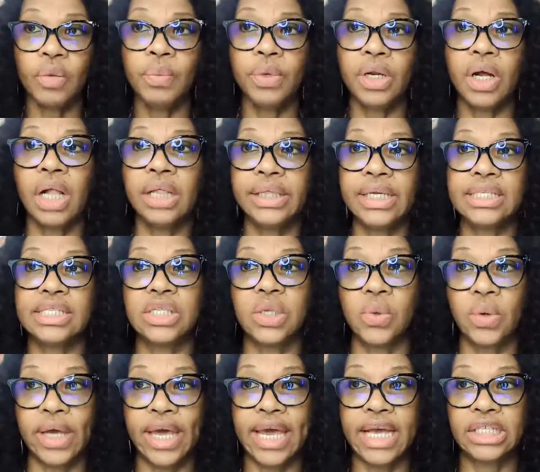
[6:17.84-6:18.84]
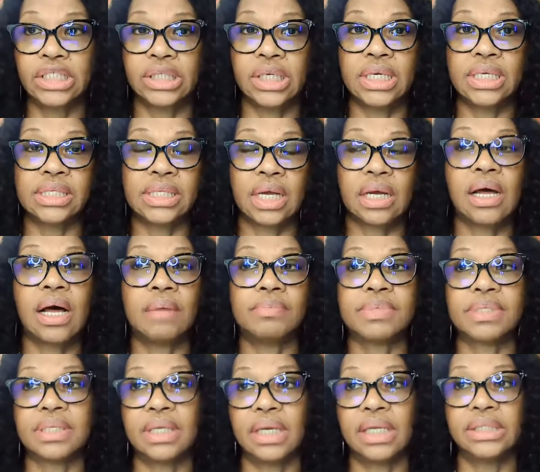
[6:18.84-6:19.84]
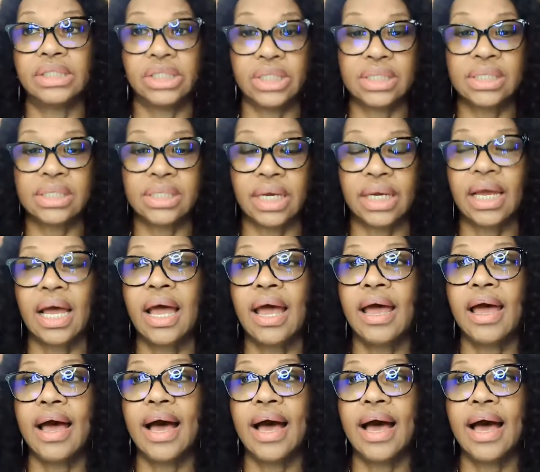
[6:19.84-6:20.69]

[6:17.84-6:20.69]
with all these locations comes the logistic,